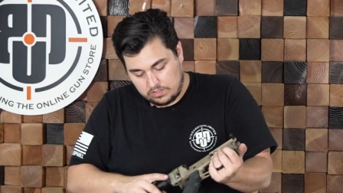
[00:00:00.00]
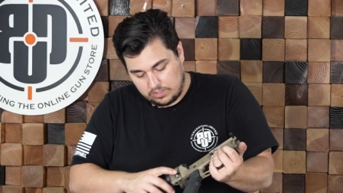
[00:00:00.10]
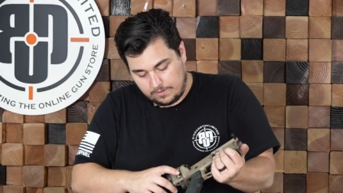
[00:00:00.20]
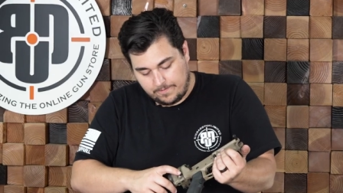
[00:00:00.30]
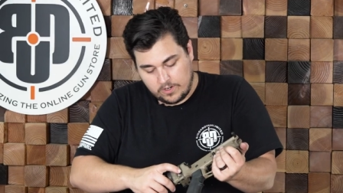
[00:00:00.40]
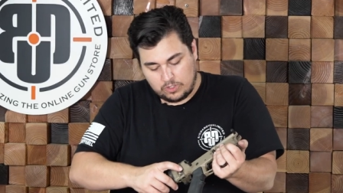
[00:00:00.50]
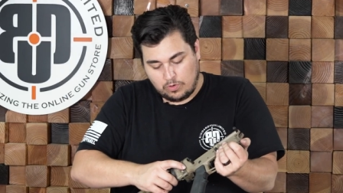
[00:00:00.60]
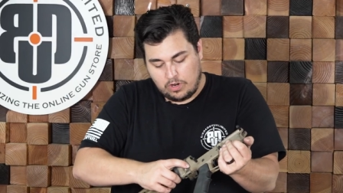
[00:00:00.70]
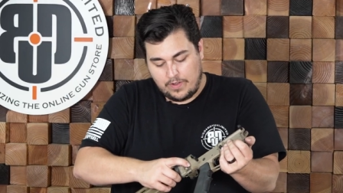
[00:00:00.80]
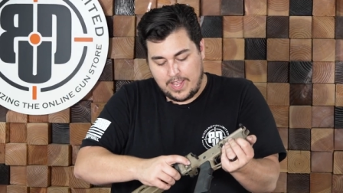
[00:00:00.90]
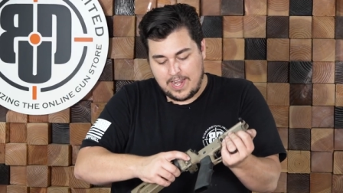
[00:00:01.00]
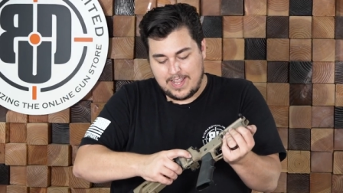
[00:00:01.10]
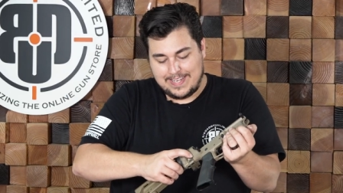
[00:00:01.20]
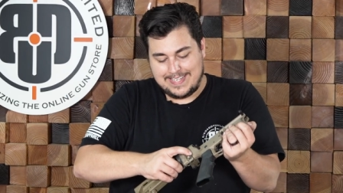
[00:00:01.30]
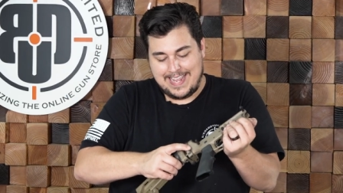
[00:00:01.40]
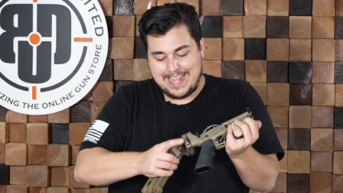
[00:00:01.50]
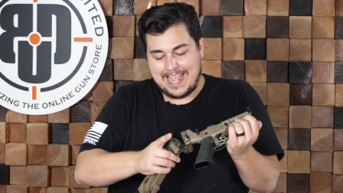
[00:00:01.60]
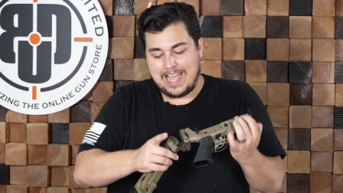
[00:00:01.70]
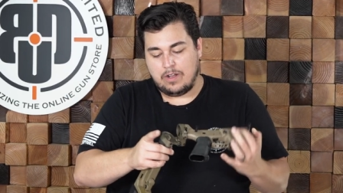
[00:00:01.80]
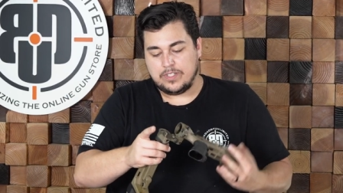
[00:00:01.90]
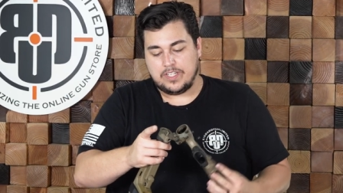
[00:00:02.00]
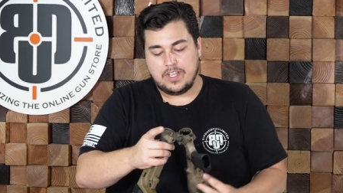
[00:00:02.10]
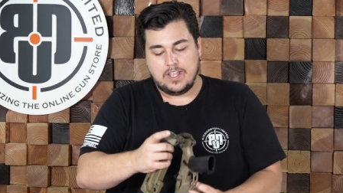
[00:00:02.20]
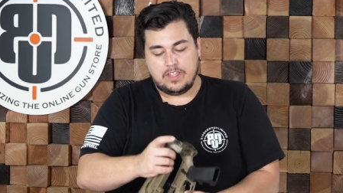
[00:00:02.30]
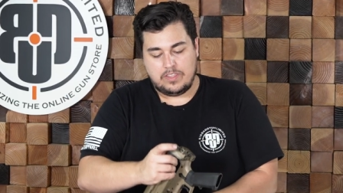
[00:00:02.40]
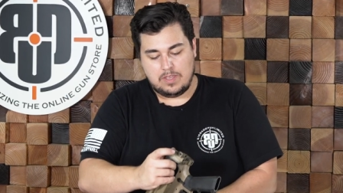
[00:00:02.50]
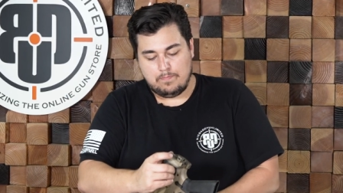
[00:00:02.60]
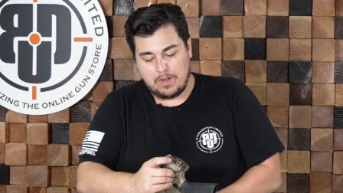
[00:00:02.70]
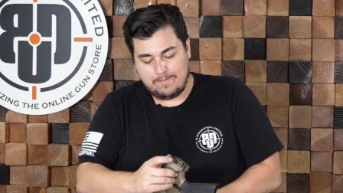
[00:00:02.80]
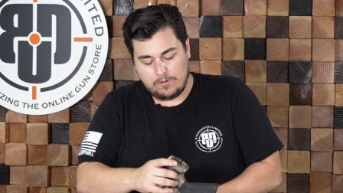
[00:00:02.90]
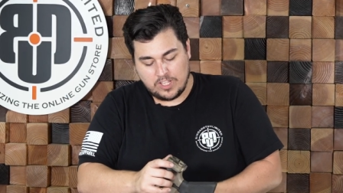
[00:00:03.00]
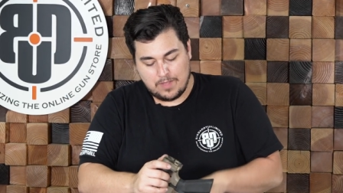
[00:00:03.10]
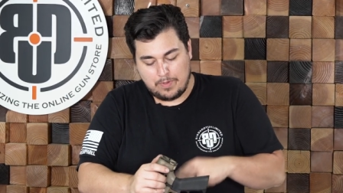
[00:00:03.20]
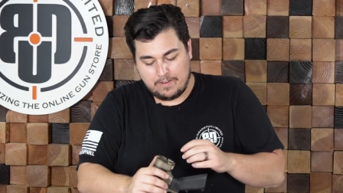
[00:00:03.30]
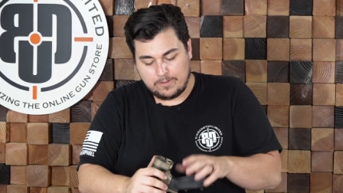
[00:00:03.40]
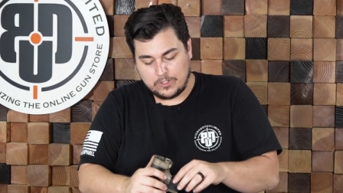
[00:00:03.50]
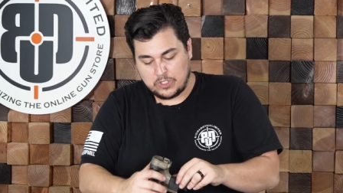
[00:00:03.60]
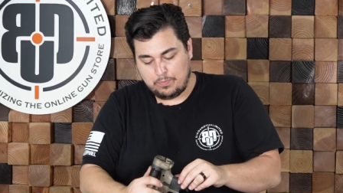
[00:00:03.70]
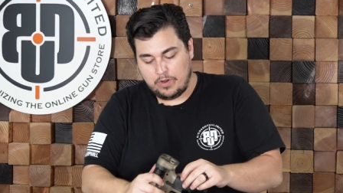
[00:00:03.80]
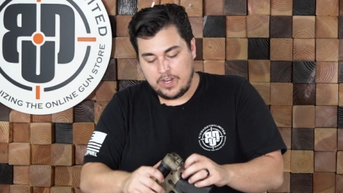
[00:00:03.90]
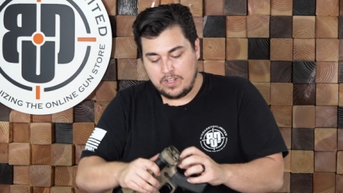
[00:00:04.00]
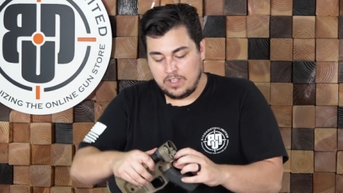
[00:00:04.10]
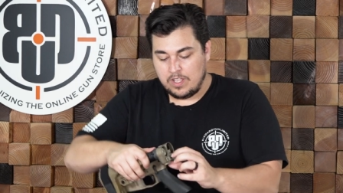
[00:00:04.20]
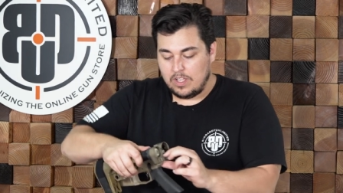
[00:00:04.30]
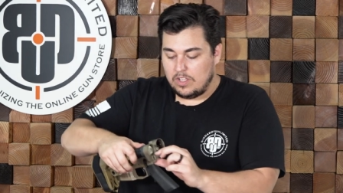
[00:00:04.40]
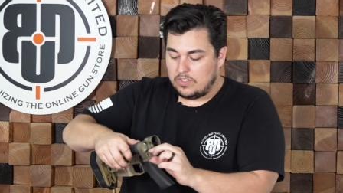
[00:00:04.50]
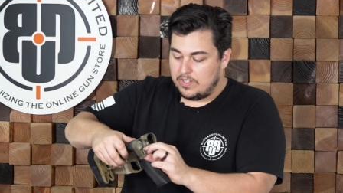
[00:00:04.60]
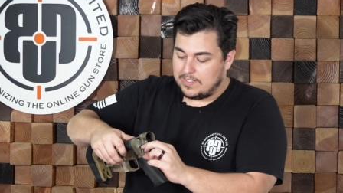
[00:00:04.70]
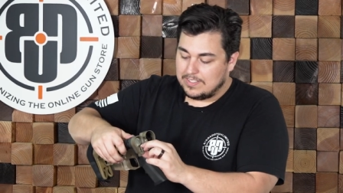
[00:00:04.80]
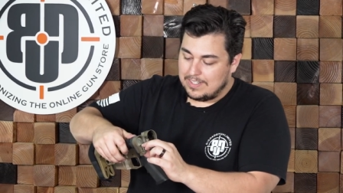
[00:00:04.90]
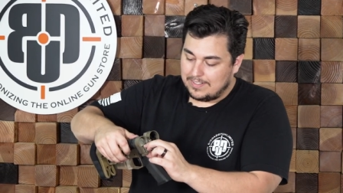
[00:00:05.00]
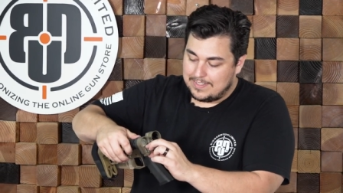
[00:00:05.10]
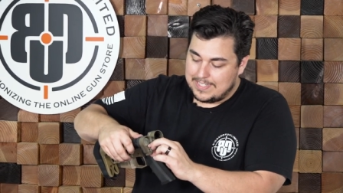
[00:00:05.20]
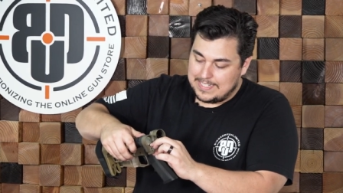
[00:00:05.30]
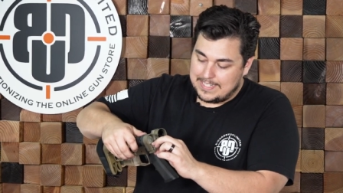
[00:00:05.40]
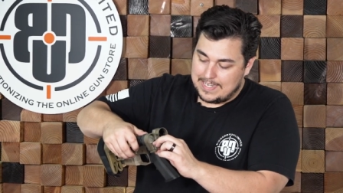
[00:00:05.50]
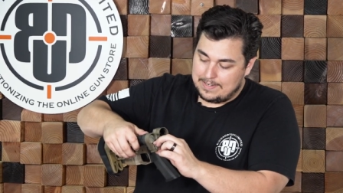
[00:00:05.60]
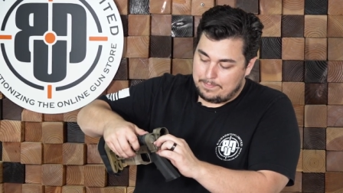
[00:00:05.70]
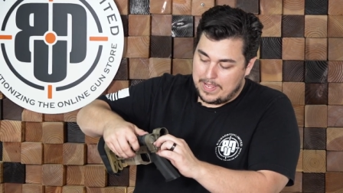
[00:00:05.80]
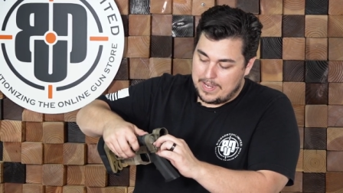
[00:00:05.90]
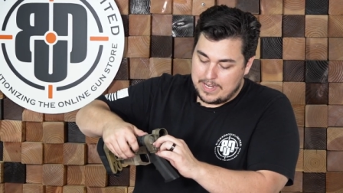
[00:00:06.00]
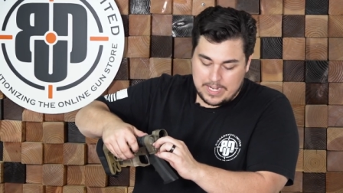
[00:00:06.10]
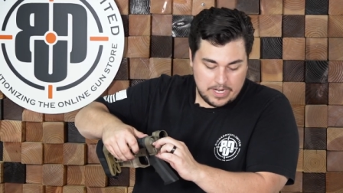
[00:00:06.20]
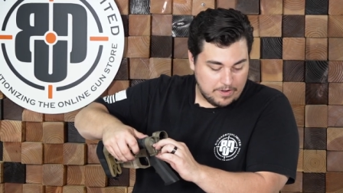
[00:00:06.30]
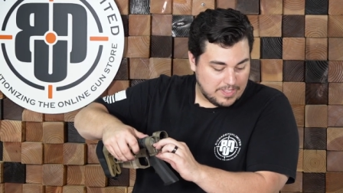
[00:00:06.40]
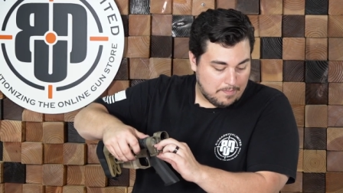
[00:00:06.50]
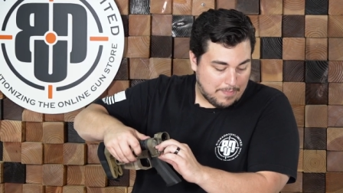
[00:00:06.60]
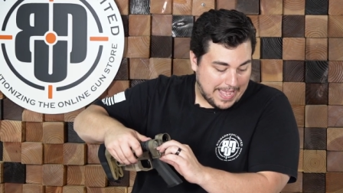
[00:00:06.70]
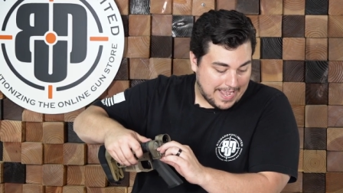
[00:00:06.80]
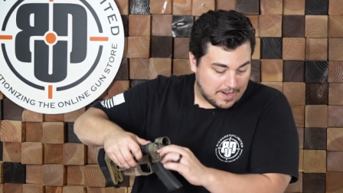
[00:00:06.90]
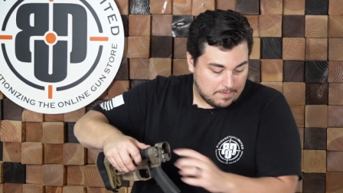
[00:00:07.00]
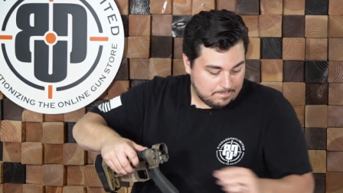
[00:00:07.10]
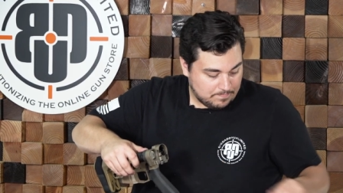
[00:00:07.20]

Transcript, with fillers: So first we'll go ahead and take out the buffer and the buffer spring. So there's a little detent pin here in the back.